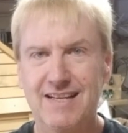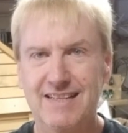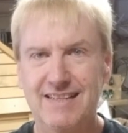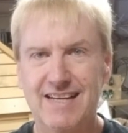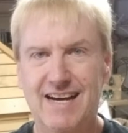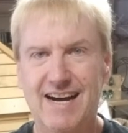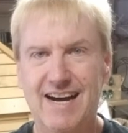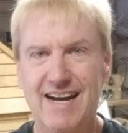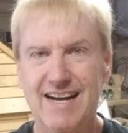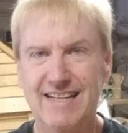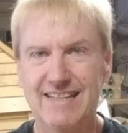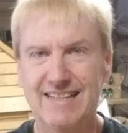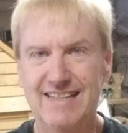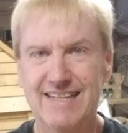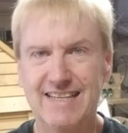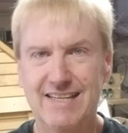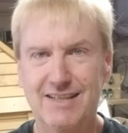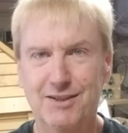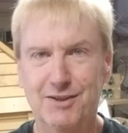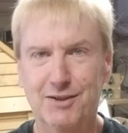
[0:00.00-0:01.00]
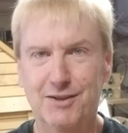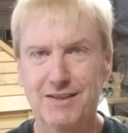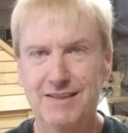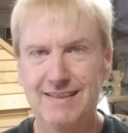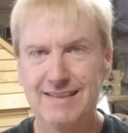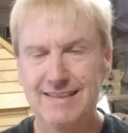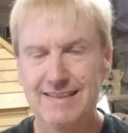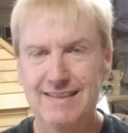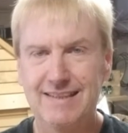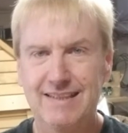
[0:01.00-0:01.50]
die to yield.
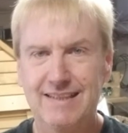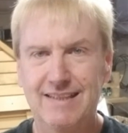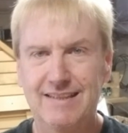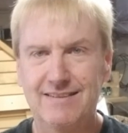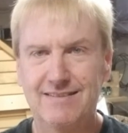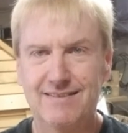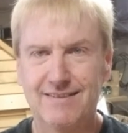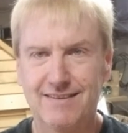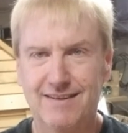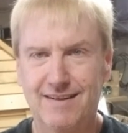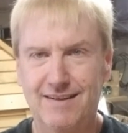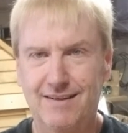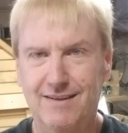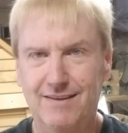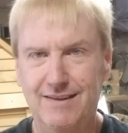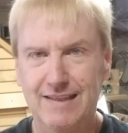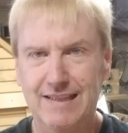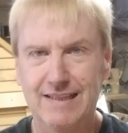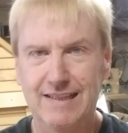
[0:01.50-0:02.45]
So